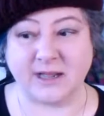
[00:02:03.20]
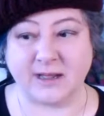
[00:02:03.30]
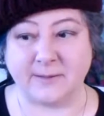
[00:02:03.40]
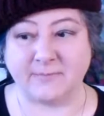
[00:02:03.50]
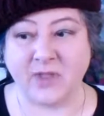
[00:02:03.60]

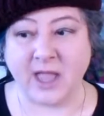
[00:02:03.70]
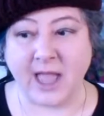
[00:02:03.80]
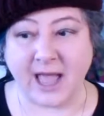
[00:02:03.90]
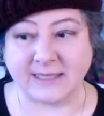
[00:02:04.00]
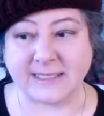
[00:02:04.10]

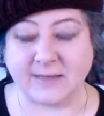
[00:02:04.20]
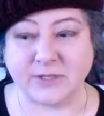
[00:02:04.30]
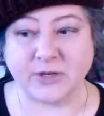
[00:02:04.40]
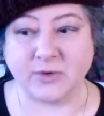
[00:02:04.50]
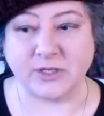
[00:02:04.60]
ask them
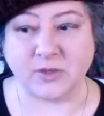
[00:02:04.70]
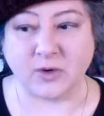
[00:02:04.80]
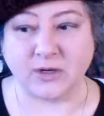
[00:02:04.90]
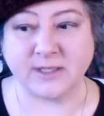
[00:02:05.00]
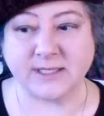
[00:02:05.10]
to
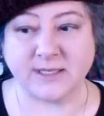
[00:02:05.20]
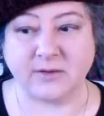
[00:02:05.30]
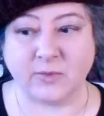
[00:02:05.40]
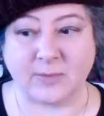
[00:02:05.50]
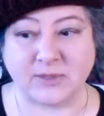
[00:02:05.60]
endorse
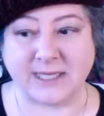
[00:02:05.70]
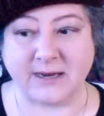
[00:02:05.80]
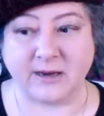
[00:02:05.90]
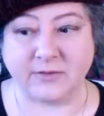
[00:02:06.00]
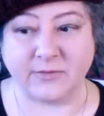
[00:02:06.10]

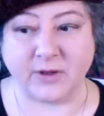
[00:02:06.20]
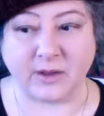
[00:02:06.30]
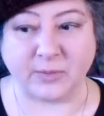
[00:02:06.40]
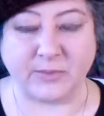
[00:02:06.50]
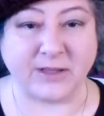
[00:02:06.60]
Representative
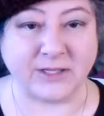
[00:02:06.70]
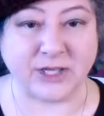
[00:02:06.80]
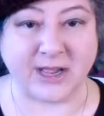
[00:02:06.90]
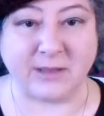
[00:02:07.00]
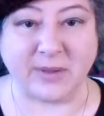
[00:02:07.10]
Pramila
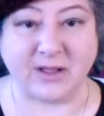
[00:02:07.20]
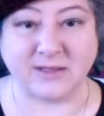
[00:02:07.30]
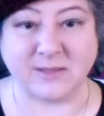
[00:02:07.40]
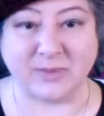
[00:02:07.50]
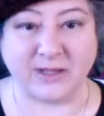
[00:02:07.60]

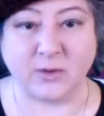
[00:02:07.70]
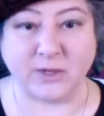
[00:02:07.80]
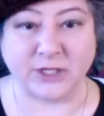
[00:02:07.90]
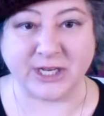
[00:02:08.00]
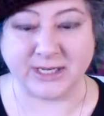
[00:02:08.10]
Jayapal's bill
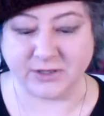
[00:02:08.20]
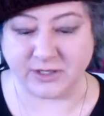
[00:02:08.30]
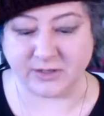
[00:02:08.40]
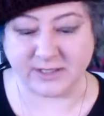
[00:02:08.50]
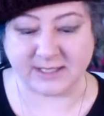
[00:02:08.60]
when she
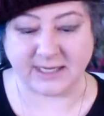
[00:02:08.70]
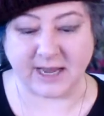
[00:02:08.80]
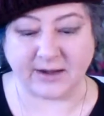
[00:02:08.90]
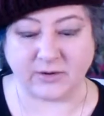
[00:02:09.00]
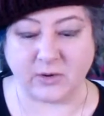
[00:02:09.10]
introduces it.
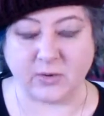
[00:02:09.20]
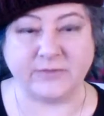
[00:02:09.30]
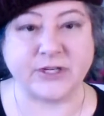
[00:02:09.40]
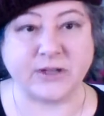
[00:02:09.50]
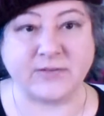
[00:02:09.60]
I don't know
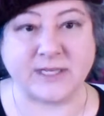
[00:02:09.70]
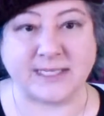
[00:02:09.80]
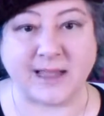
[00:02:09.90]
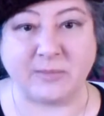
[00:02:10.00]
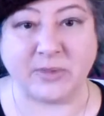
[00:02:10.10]
if she'll get the
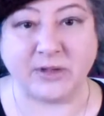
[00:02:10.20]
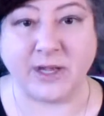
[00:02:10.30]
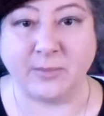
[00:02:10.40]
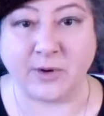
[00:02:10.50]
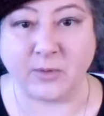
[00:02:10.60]
same bill
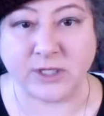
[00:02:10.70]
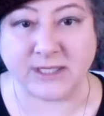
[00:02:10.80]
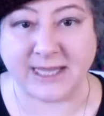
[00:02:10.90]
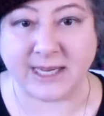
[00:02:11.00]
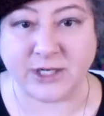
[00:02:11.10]
number, which
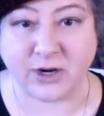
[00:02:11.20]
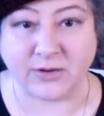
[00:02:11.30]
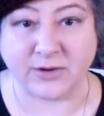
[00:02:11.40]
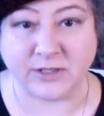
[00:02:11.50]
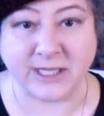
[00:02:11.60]
is HR
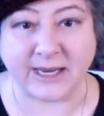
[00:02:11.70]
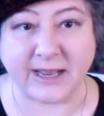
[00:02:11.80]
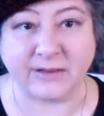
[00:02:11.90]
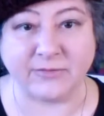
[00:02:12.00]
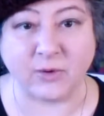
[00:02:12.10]

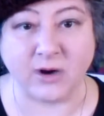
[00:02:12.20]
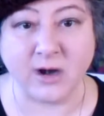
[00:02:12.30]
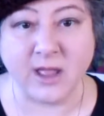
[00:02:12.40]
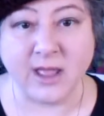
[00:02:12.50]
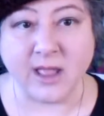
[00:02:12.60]

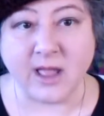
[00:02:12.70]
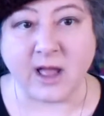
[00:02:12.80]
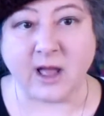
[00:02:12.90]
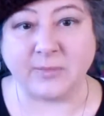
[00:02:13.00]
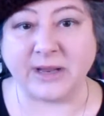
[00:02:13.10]
1384.
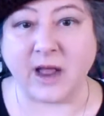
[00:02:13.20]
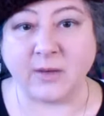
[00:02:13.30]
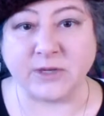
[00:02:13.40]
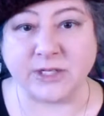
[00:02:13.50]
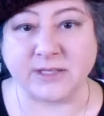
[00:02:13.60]
But
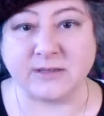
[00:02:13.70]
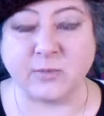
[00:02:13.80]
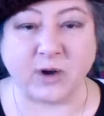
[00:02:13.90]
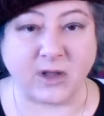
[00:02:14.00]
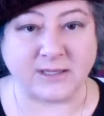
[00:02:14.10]

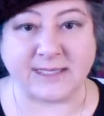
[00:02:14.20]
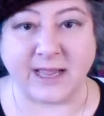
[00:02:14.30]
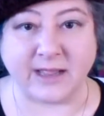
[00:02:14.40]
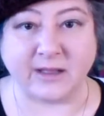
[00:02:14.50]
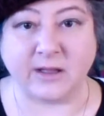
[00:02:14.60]
we're all
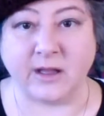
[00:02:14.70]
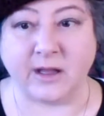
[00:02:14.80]
saying